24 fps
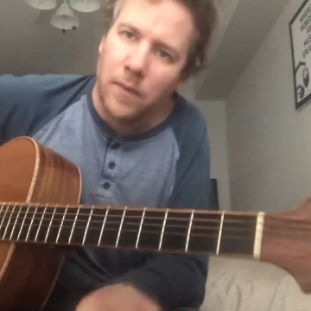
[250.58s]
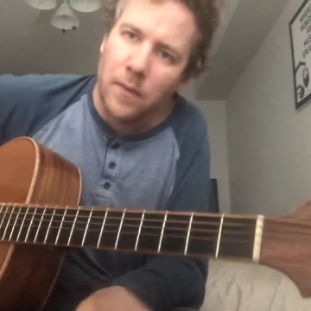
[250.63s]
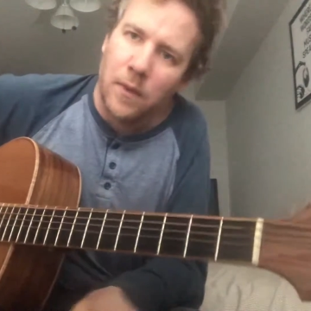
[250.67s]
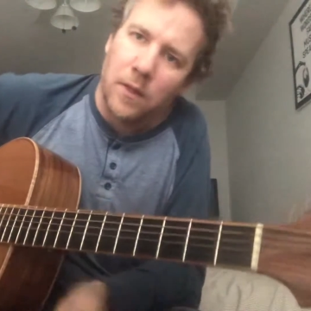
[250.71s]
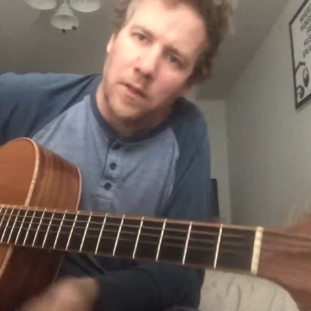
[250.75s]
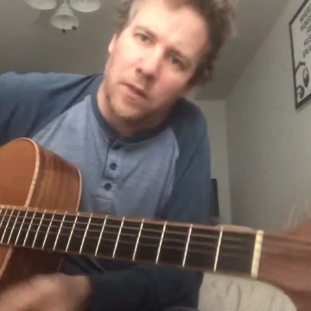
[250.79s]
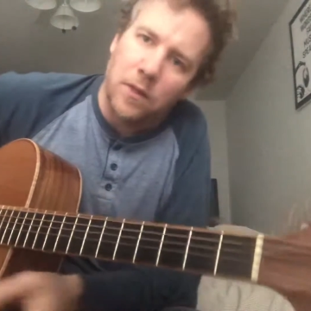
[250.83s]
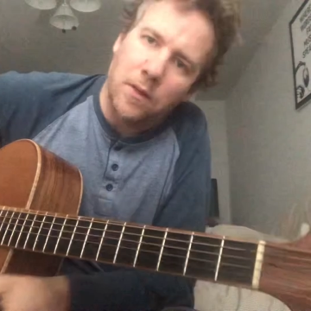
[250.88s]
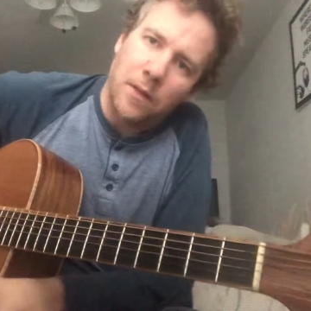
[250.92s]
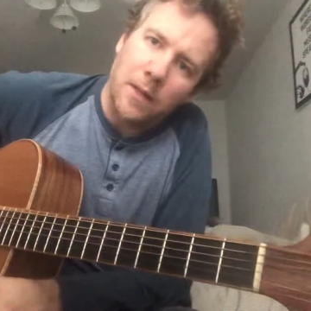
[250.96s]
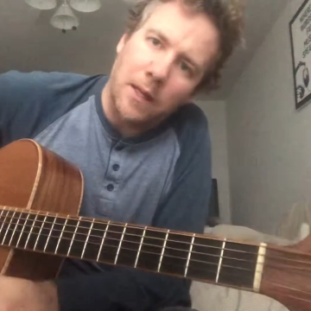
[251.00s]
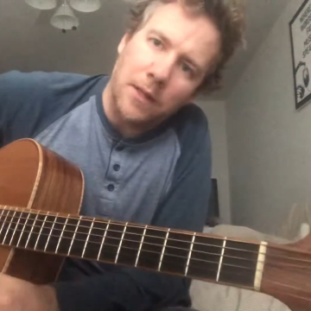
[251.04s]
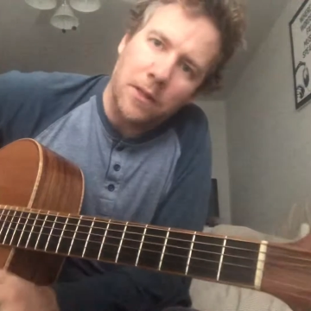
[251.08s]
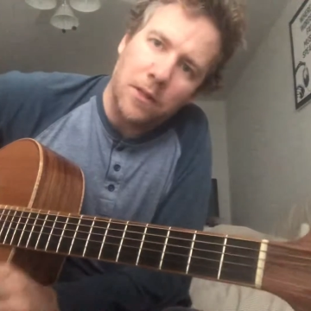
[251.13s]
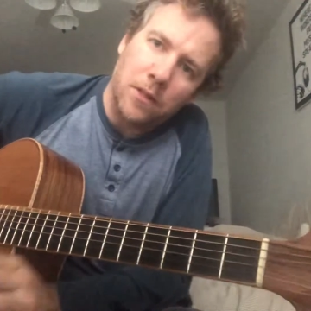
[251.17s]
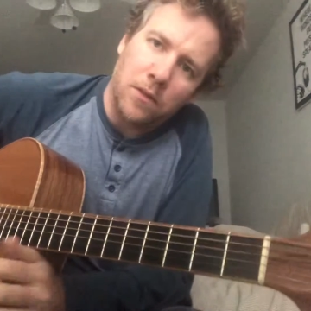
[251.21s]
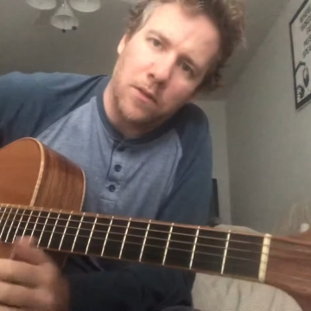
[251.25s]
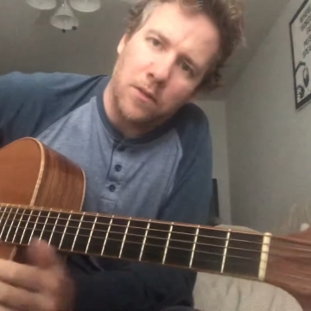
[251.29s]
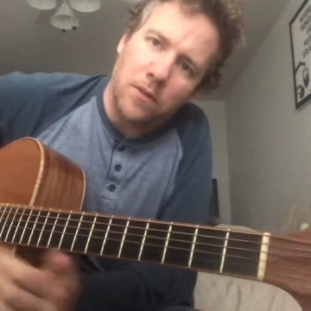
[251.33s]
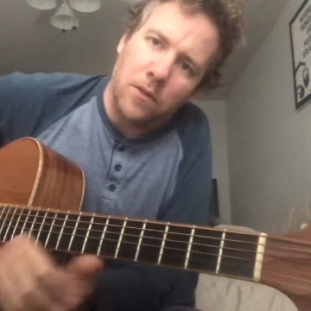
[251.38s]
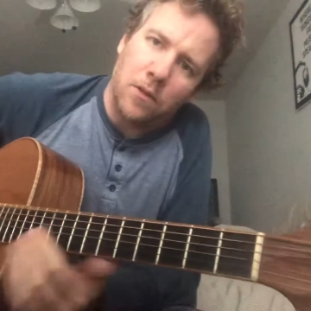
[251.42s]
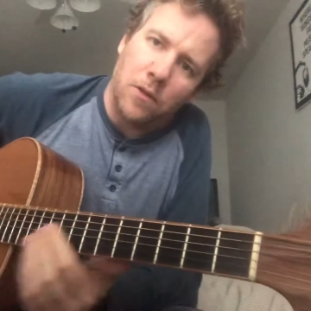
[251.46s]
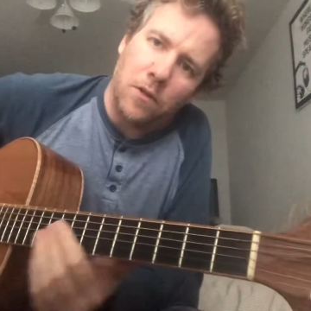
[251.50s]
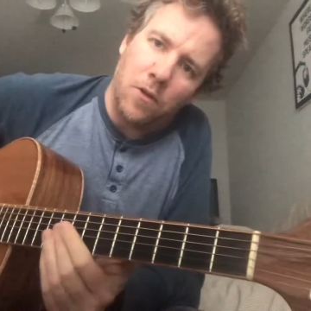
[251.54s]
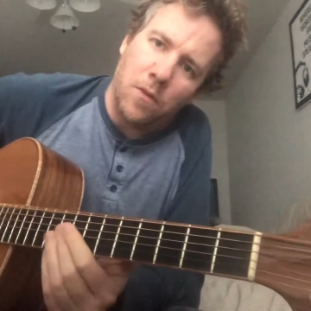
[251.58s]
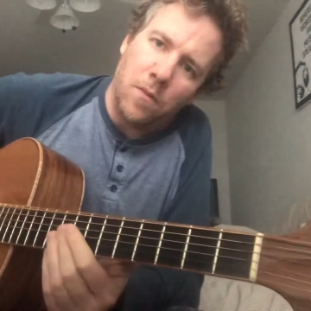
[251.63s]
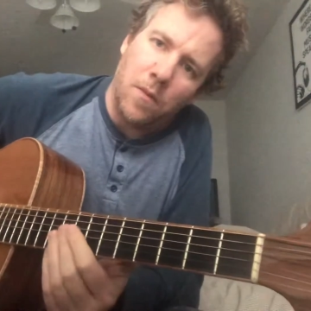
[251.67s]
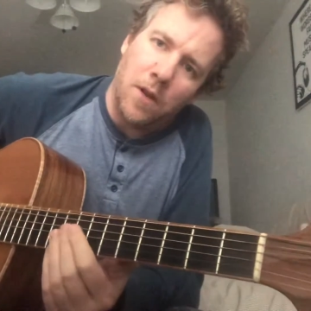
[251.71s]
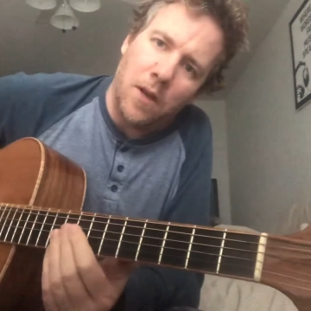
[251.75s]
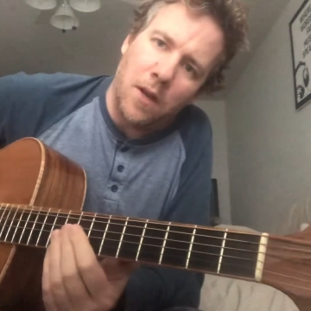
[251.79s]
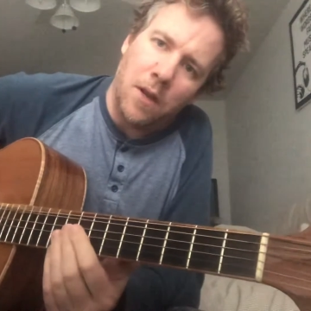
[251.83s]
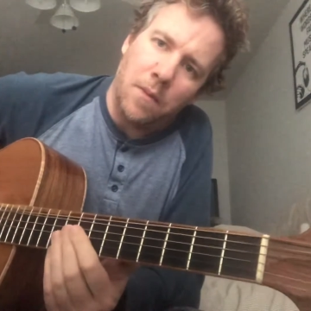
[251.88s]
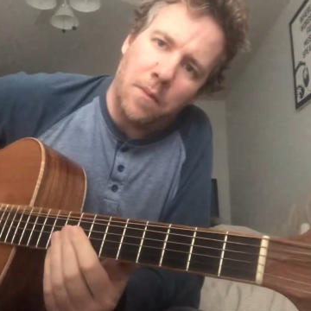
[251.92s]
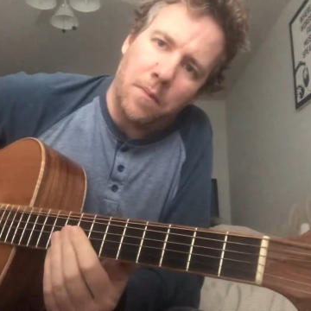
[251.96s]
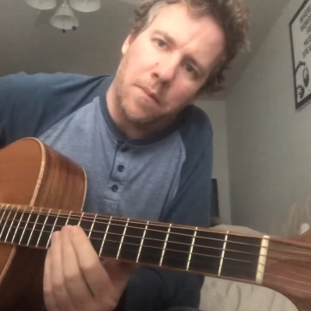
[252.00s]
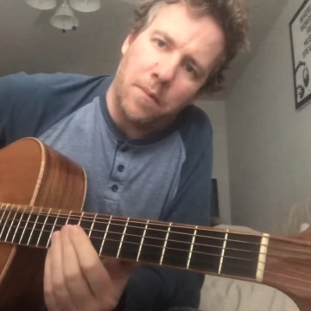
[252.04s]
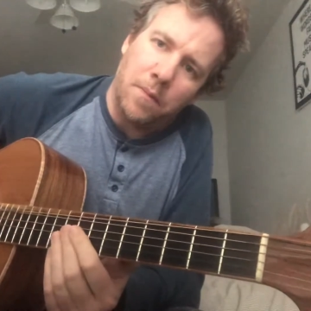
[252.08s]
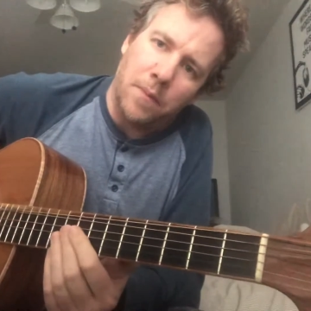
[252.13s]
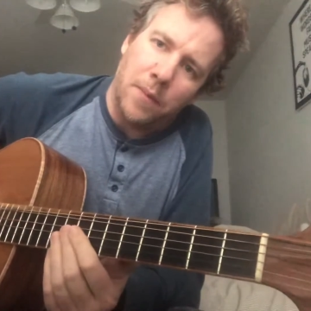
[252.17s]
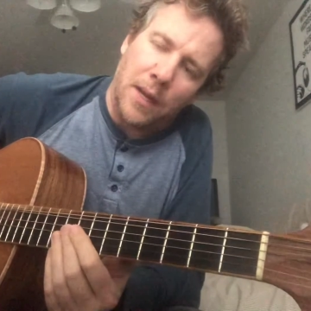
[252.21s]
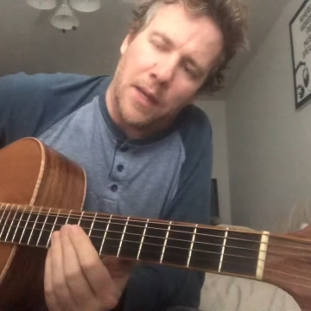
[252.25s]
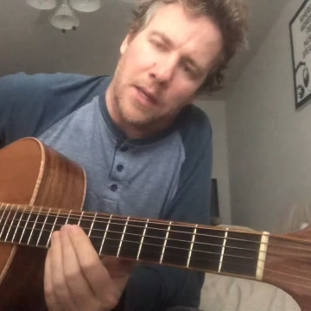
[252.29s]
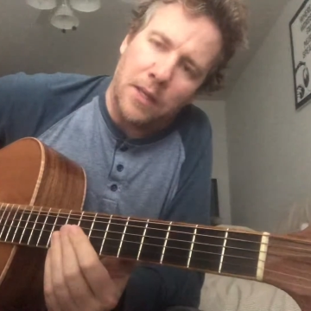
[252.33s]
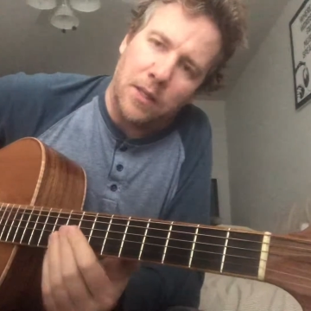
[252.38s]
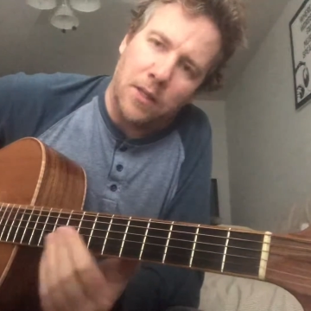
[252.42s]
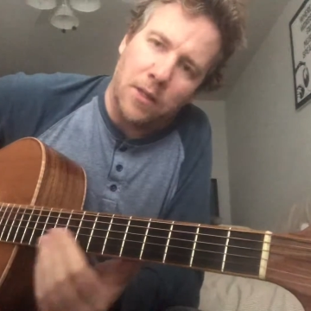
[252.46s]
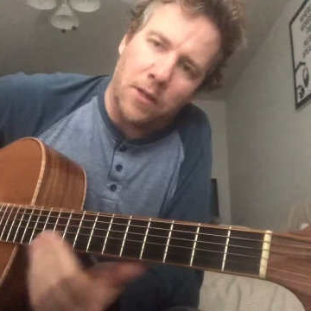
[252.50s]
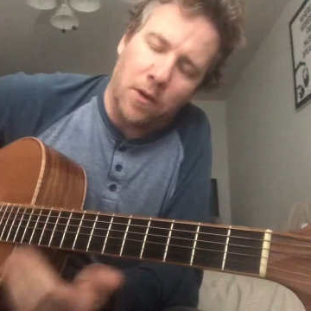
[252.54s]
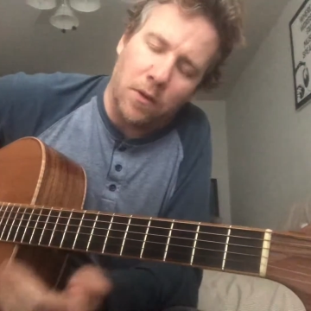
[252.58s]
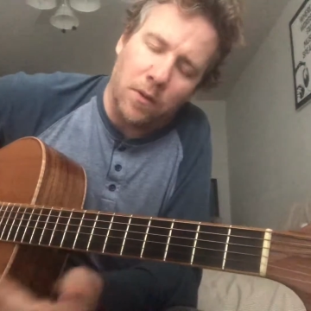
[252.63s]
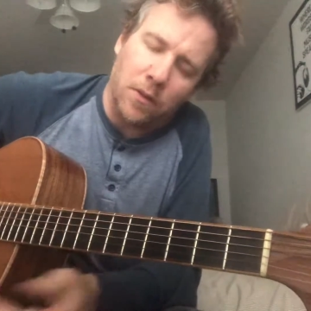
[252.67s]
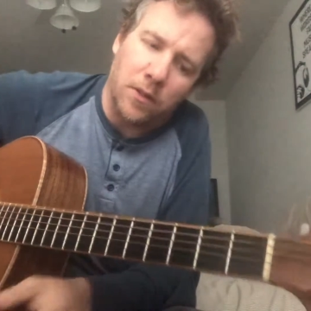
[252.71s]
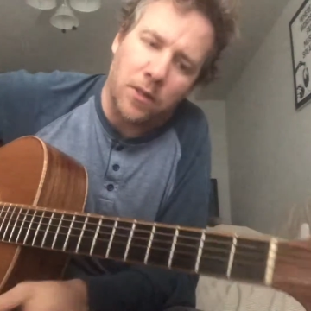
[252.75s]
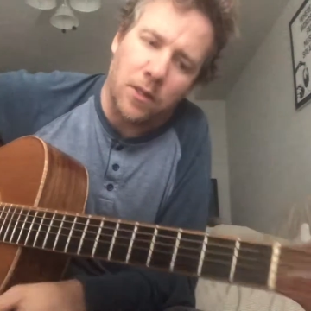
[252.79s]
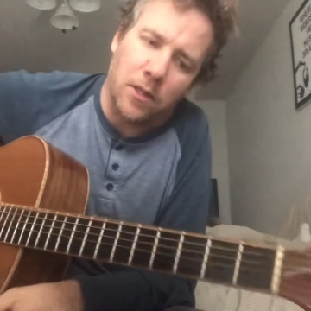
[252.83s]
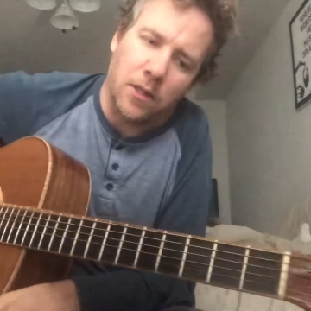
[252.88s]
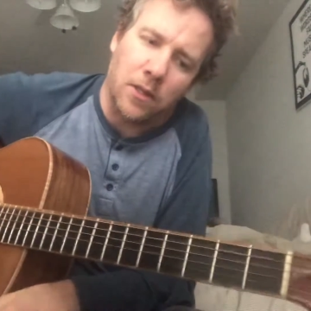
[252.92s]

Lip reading: So that's too many bass notes